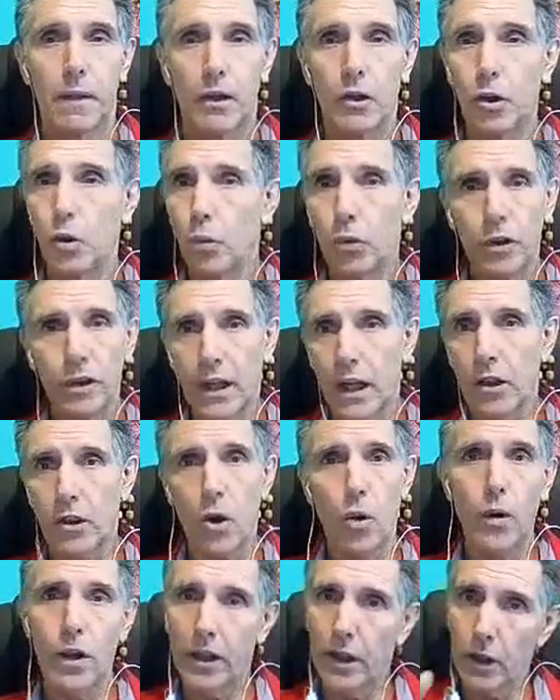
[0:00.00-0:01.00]
You will not
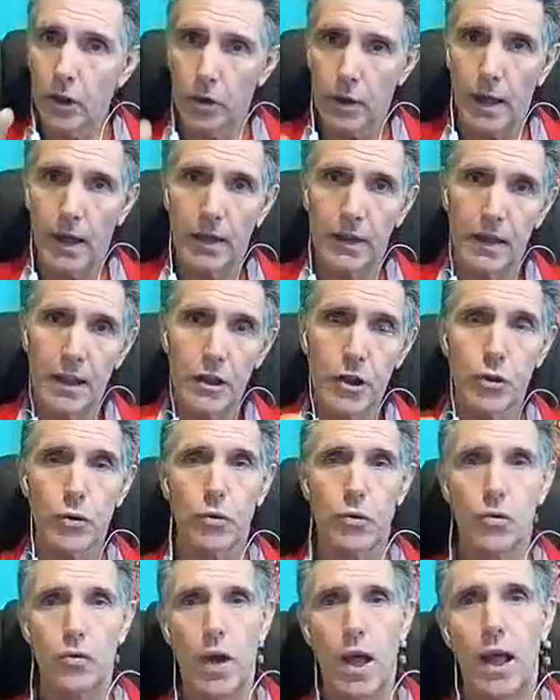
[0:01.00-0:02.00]
know unless
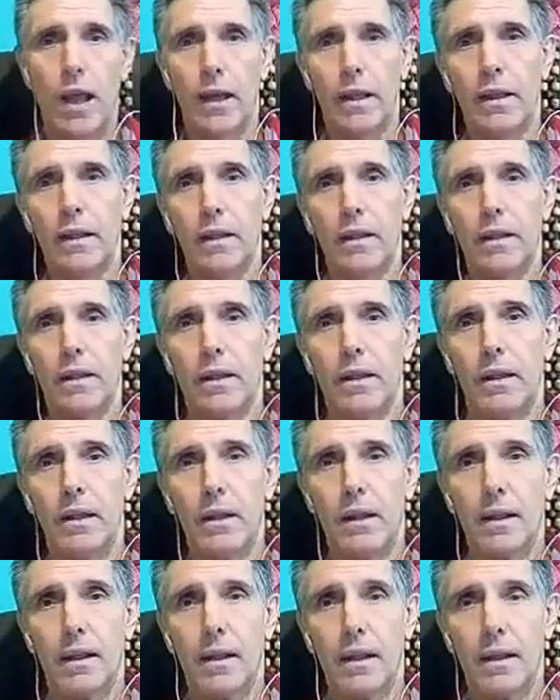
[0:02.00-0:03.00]
you try it.
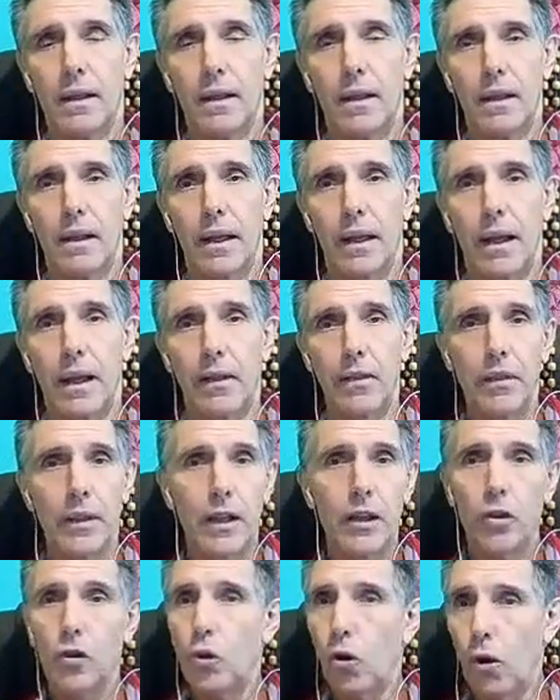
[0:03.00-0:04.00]
And
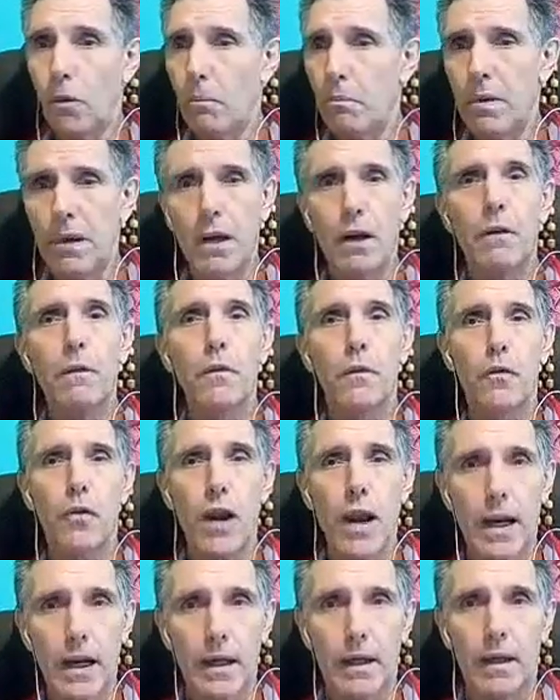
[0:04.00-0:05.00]
then don't be
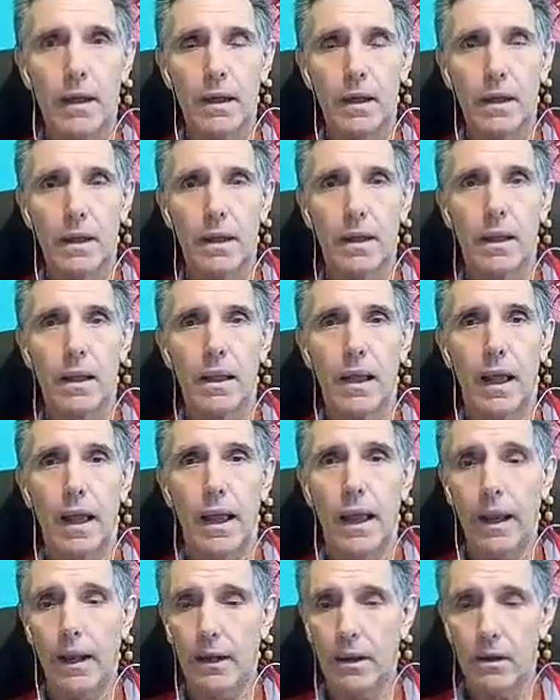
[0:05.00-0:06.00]
afraid
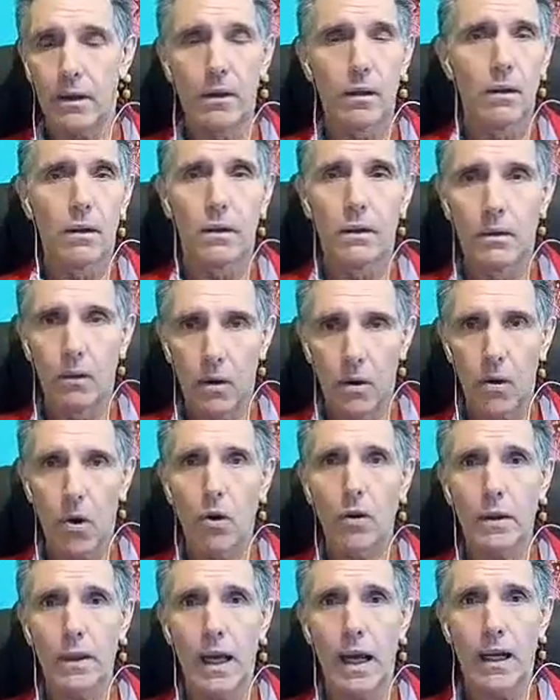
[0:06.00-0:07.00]
and
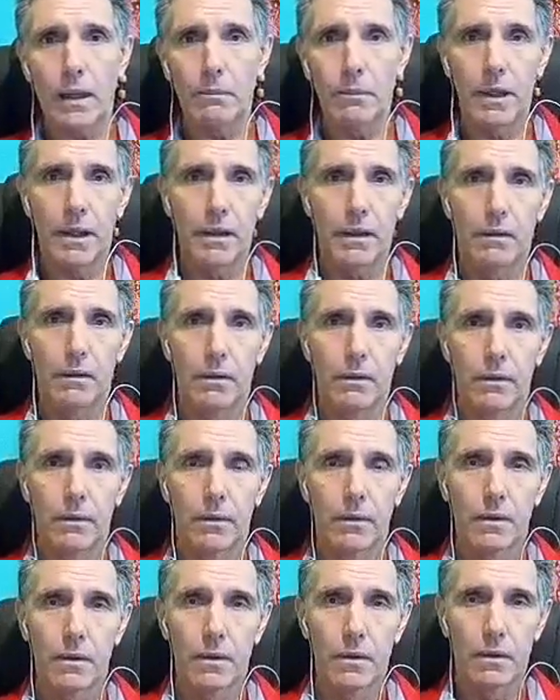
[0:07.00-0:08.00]
contact me.
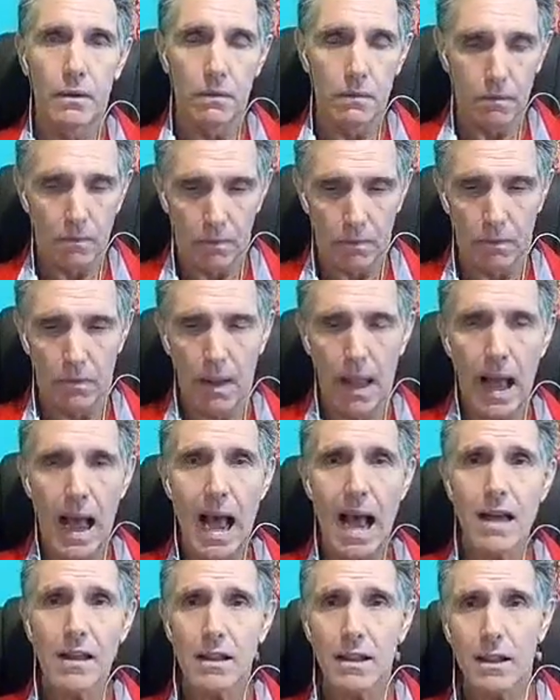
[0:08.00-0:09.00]

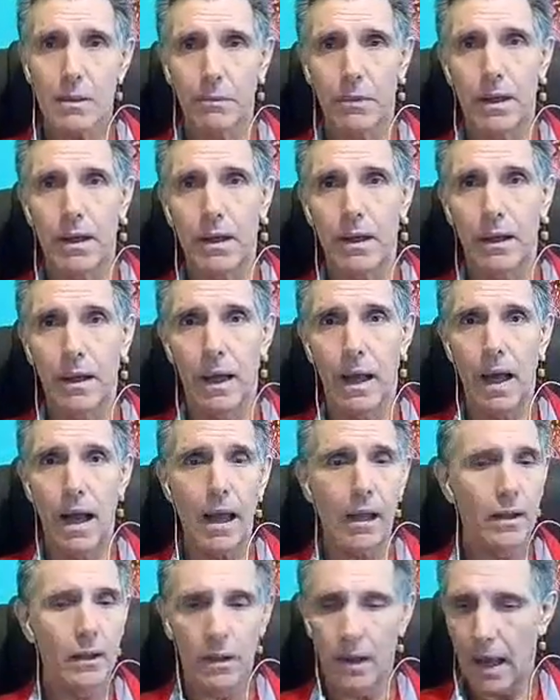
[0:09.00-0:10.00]
Ask me.
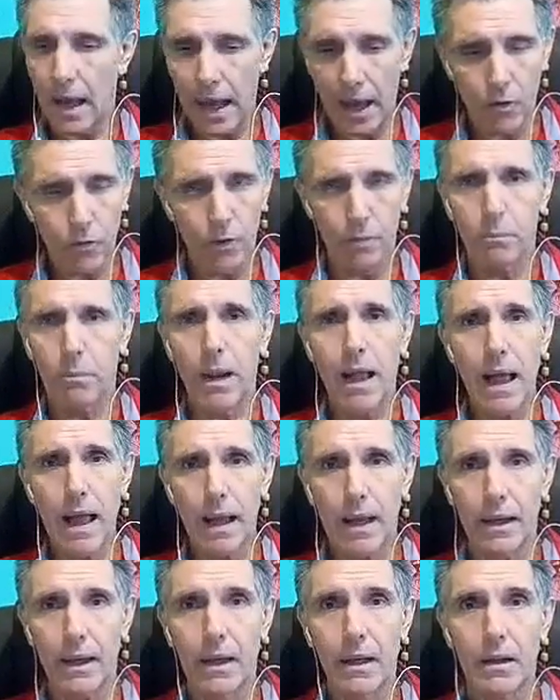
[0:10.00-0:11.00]
I
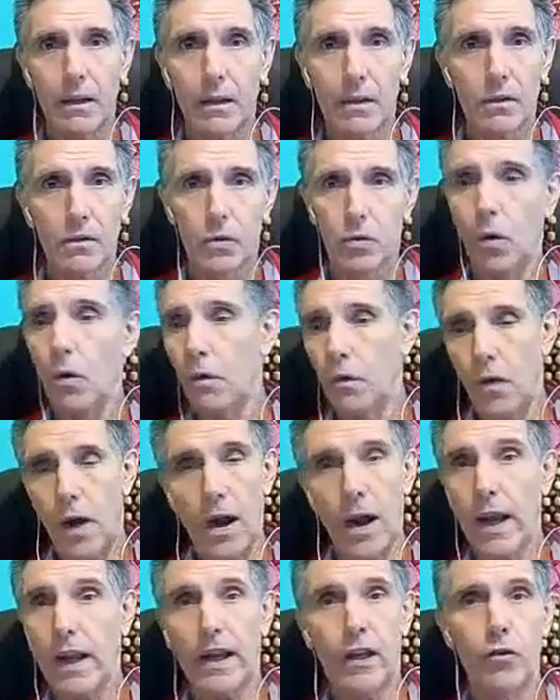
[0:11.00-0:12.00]
reply. So
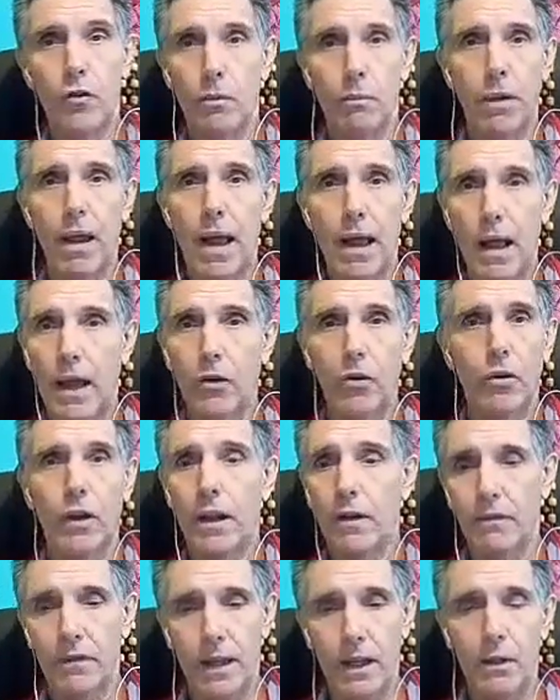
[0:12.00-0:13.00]
far I can reply. I don't
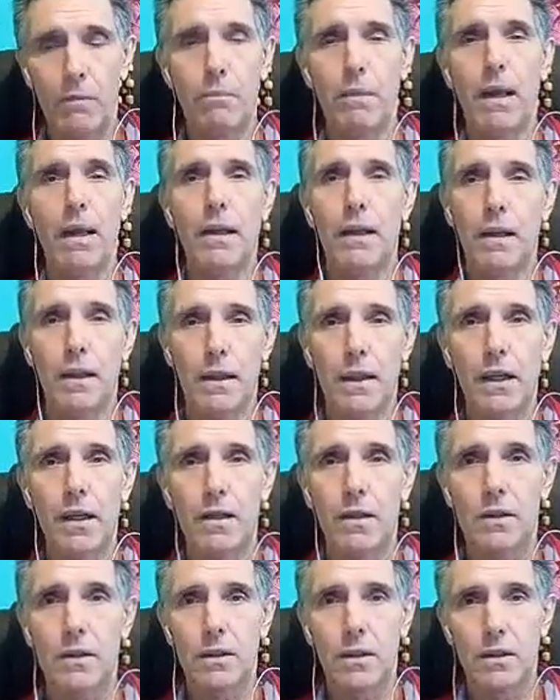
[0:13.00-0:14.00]
have that many
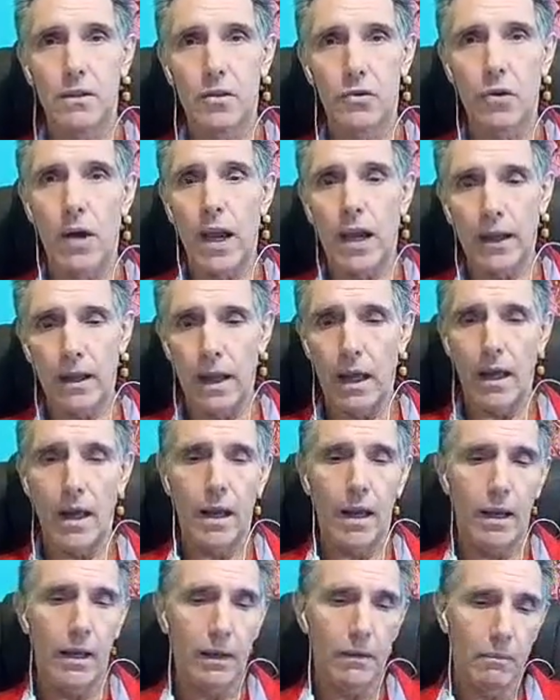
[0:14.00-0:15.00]
things, so
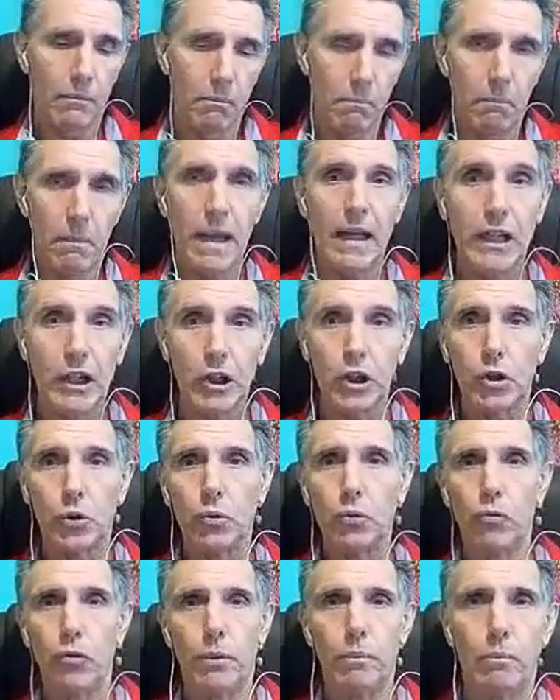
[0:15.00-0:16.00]
I manage
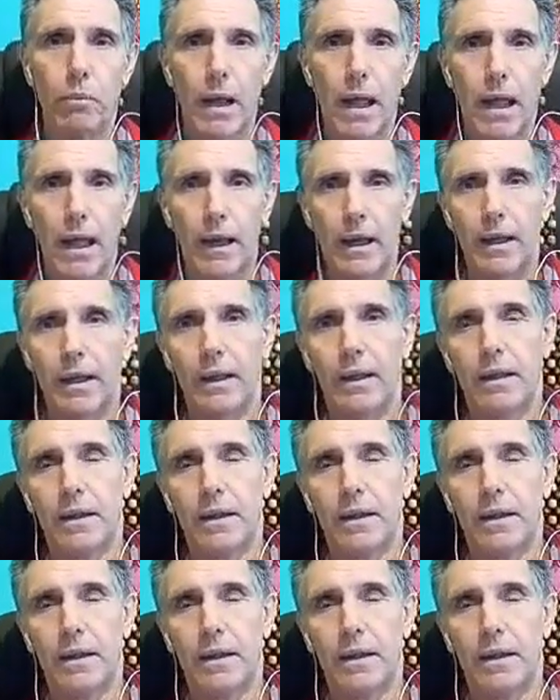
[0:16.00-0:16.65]
to reply.